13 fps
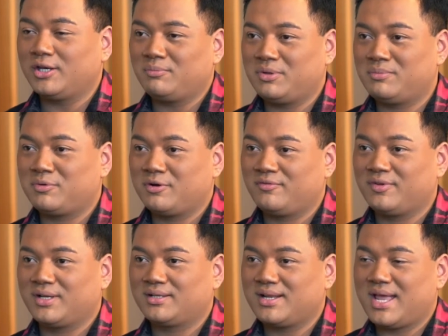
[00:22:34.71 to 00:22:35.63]
to be
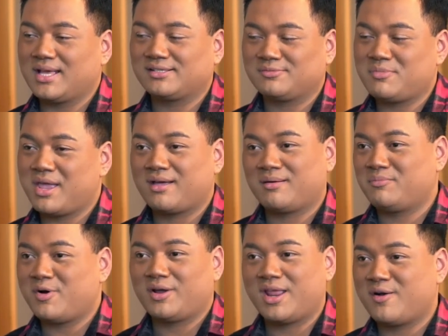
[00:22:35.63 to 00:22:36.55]
perfect as makeup
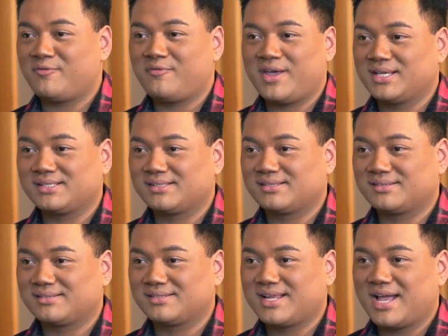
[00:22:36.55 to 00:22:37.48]
on our face,
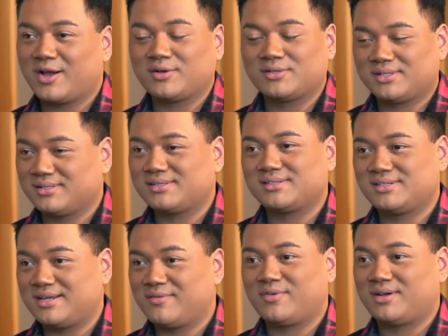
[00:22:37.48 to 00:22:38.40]
because it's
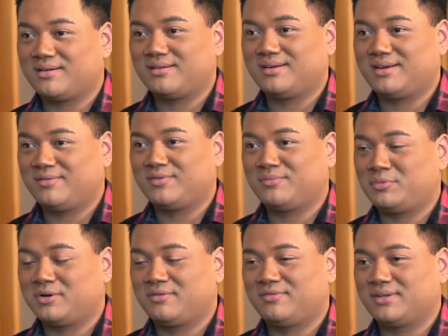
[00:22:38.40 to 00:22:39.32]
never
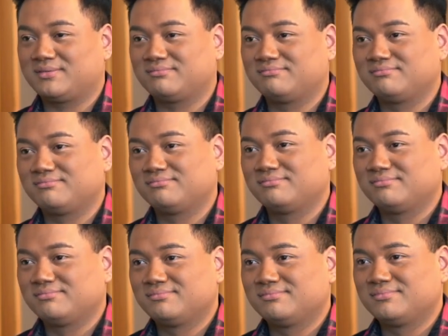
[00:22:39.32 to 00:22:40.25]
perfect.
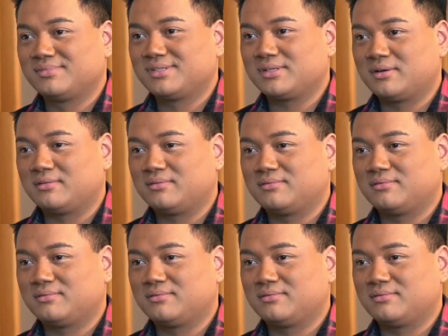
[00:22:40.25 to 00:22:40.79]
So